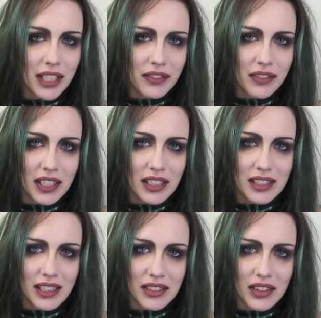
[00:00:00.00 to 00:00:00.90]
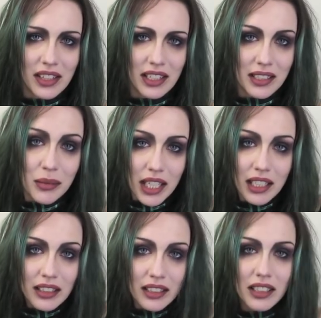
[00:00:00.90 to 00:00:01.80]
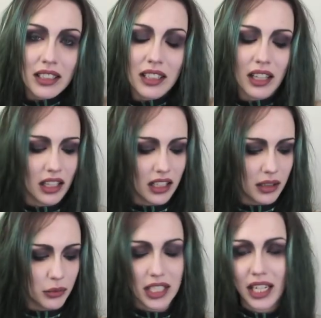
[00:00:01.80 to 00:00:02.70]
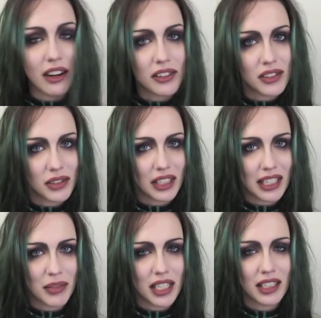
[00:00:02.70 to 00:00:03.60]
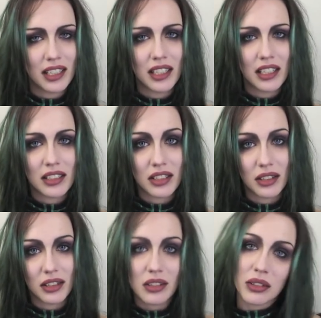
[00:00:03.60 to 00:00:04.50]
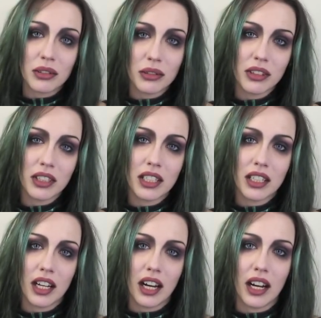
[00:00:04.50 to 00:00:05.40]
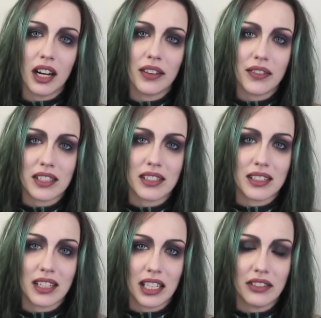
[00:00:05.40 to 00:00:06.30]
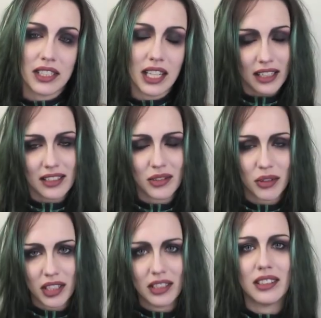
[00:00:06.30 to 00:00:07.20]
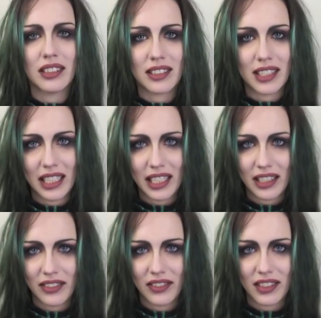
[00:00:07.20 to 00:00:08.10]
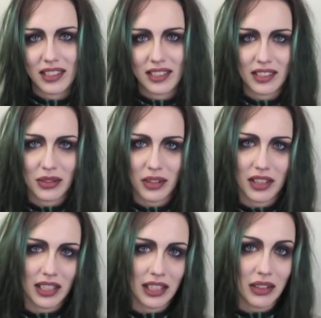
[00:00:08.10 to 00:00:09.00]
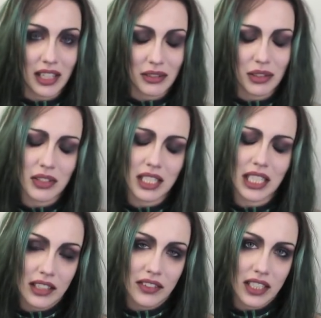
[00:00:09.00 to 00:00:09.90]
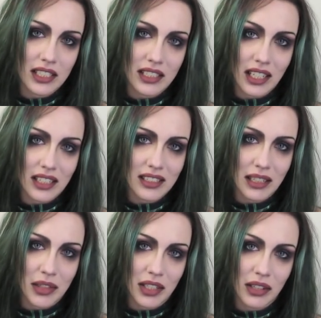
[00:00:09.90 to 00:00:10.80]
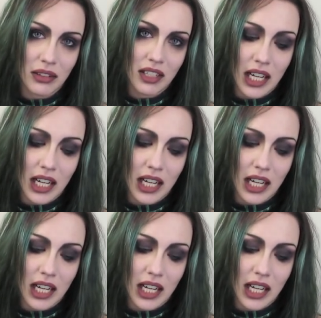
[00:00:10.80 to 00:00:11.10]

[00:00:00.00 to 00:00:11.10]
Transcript: If there's things you think I did well, which characters you'd like me to do. This is kind of a test run to see if this is the sort of thing that you guys are interested in. If it is, yeah, just let me know.